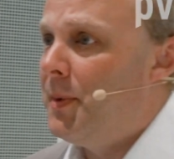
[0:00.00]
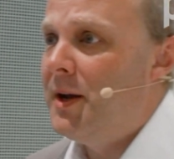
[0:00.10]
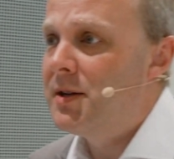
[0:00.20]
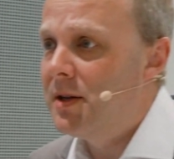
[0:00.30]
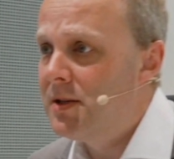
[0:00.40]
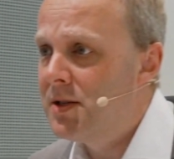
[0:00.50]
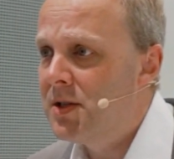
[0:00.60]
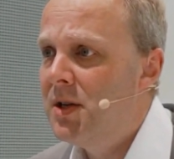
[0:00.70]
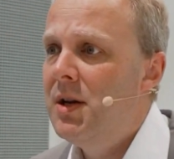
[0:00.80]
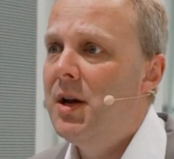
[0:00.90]

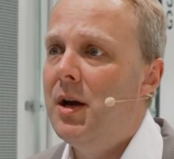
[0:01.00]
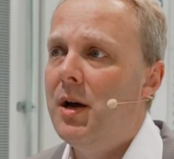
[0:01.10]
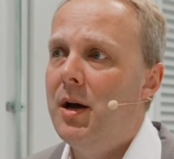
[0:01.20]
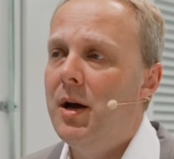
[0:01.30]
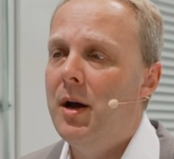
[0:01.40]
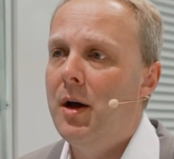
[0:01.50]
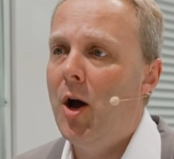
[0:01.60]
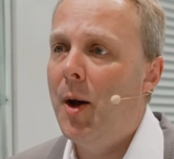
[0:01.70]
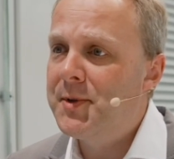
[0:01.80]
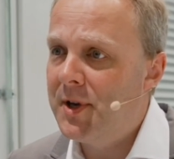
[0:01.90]
maintenance, uh,
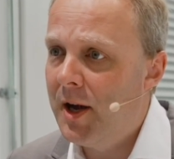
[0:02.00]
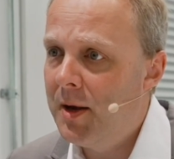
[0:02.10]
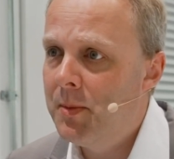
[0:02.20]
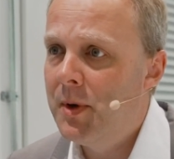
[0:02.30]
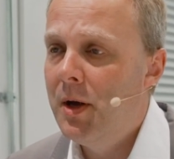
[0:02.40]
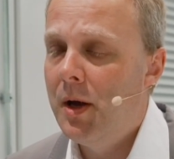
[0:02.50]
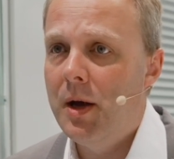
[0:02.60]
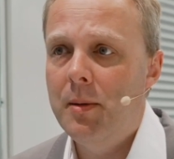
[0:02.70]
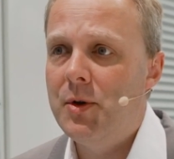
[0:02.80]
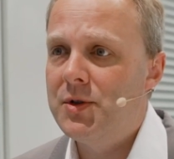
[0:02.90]
uptime,
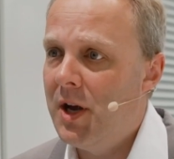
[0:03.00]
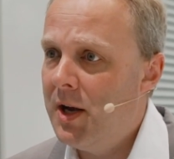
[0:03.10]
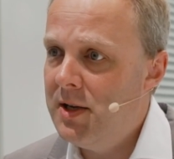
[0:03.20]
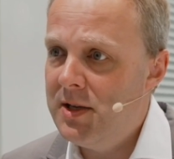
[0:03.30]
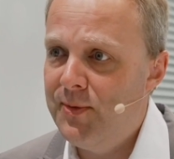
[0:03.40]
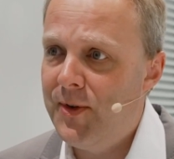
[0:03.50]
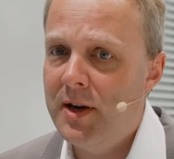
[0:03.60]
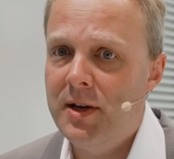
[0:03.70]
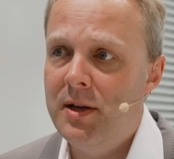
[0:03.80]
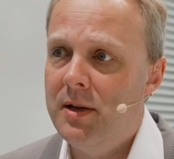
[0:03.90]
uh, because any
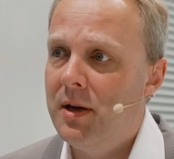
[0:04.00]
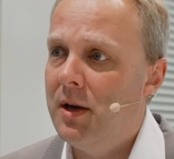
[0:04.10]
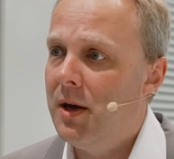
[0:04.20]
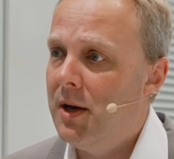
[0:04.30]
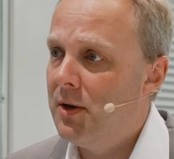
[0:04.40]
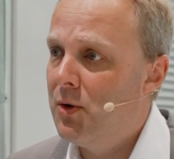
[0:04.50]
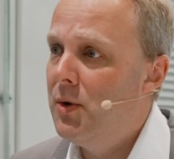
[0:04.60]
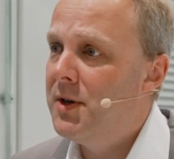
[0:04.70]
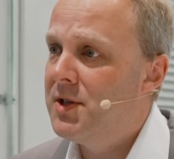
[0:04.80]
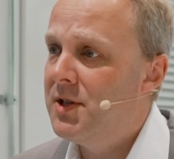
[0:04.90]
defect in the in the
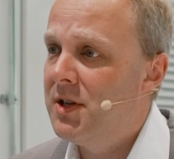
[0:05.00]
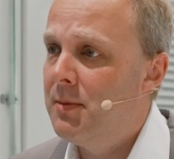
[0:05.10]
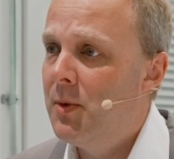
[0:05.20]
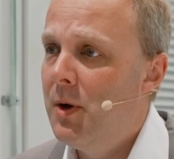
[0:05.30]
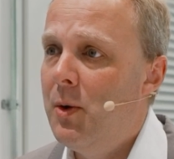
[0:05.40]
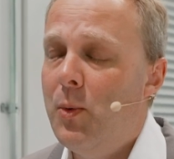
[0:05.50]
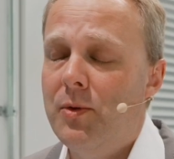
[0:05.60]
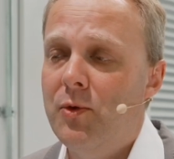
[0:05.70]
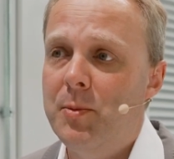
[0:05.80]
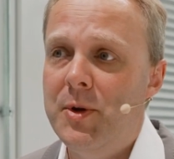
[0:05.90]
cooling system,
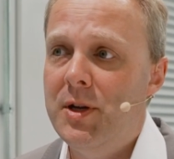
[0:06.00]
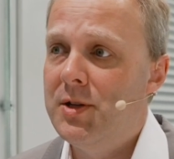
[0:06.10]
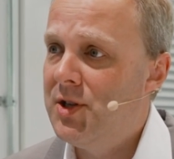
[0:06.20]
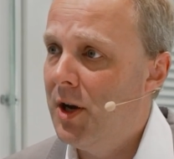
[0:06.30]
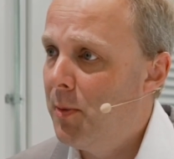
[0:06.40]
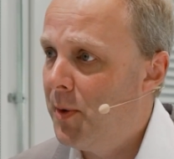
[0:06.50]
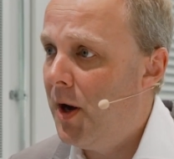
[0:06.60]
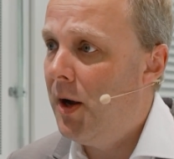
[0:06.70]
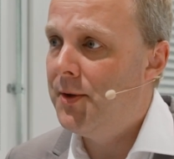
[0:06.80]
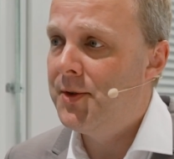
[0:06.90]
whether it be the chiller
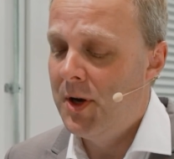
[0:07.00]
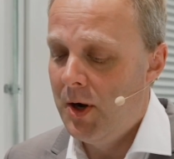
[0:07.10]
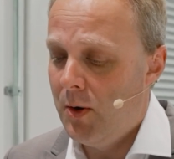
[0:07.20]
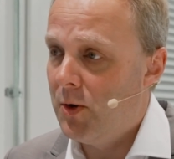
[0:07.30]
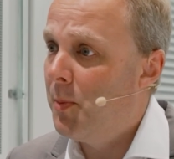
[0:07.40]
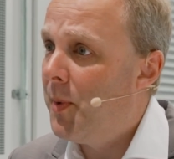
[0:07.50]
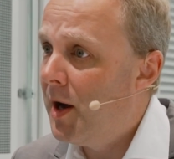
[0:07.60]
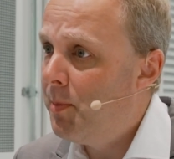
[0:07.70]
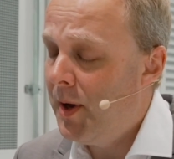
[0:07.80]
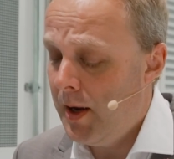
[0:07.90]
plant or the
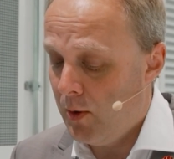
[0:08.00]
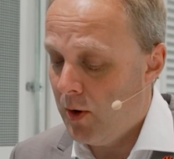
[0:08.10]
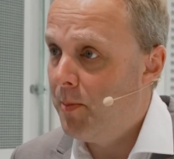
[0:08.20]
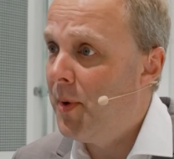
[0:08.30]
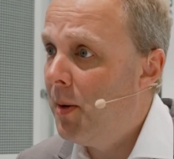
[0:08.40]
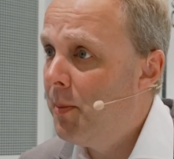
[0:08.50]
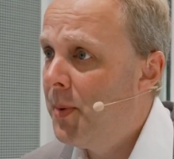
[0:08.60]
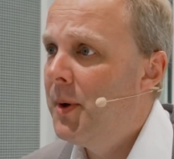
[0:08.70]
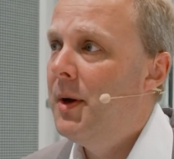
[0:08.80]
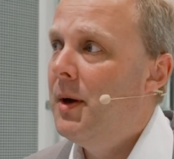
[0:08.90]
piping or a pump,
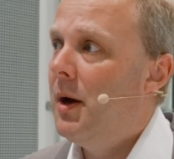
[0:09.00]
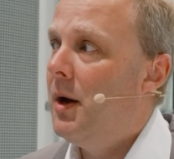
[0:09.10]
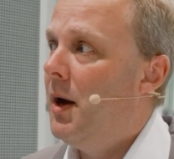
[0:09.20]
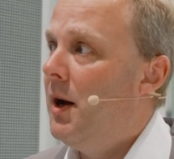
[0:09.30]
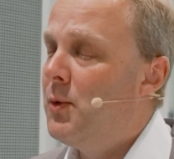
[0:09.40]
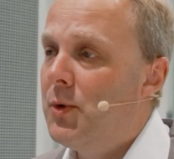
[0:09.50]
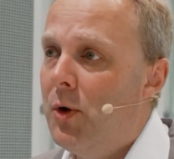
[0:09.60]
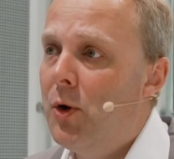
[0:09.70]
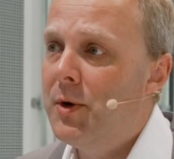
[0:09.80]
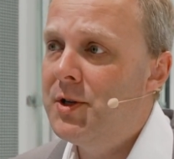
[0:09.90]
uh, it will
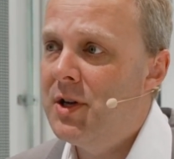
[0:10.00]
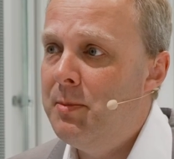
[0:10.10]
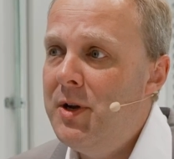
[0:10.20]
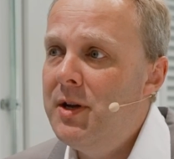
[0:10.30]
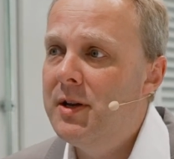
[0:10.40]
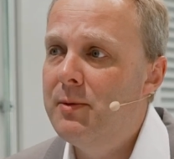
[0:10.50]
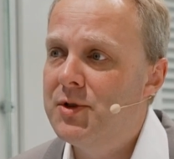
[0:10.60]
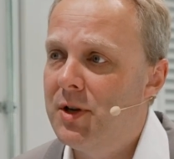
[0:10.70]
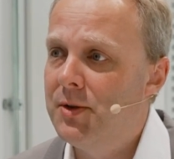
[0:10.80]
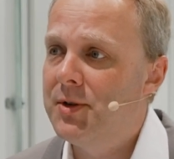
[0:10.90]
always immediately
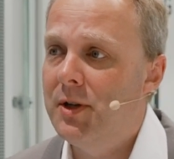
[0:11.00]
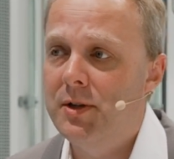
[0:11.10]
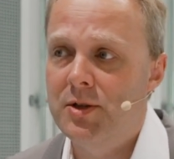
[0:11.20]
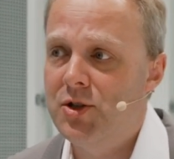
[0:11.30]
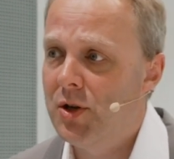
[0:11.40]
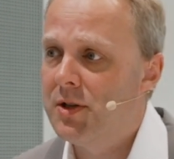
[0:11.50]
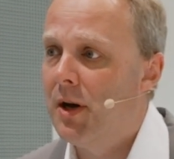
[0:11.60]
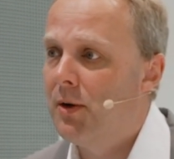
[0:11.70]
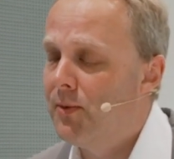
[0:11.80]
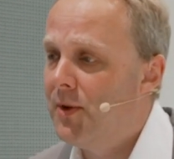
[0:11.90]
result in the
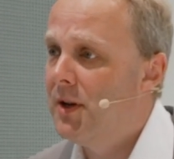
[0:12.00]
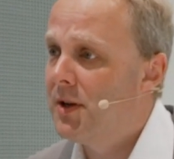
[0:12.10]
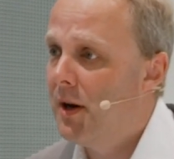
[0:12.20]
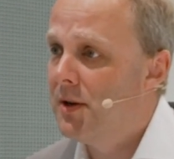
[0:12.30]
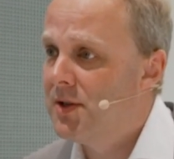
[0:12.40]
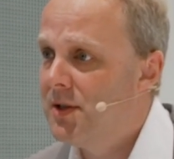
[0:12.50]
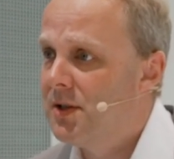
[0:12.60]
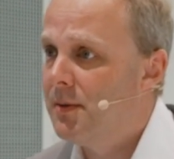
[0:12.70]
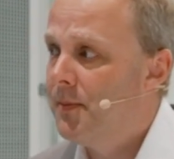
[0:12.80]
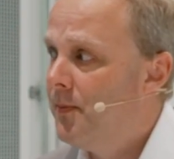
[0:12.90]
shutdown of the entire
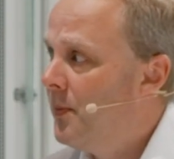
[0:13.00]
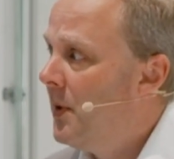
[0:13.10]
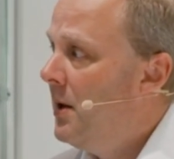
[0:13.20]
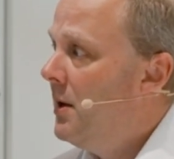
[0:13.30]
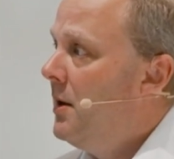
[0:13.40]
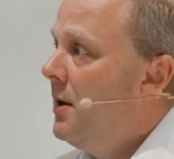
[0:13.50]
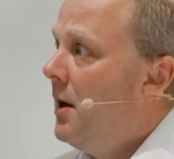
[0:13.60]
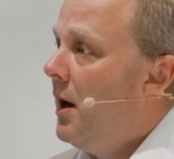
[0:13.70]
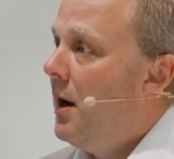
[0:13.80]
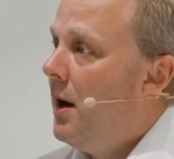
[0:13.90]
system.
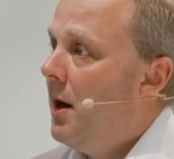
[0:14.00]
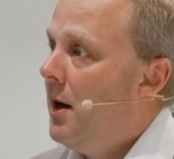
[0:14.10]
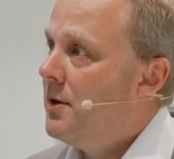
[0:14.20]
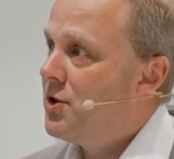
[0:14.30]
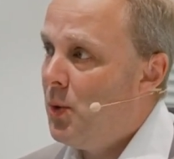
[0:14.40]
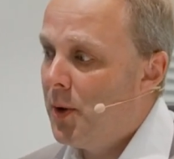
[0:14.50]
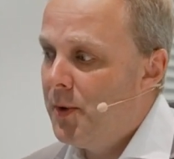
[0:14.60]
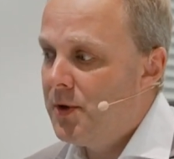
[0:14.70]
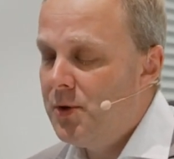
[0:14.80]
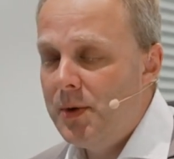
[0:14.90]
Uh, so what
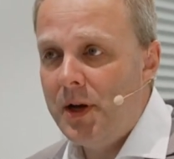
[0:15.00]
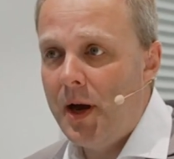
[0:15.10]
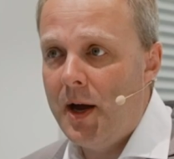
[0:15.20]
we're doing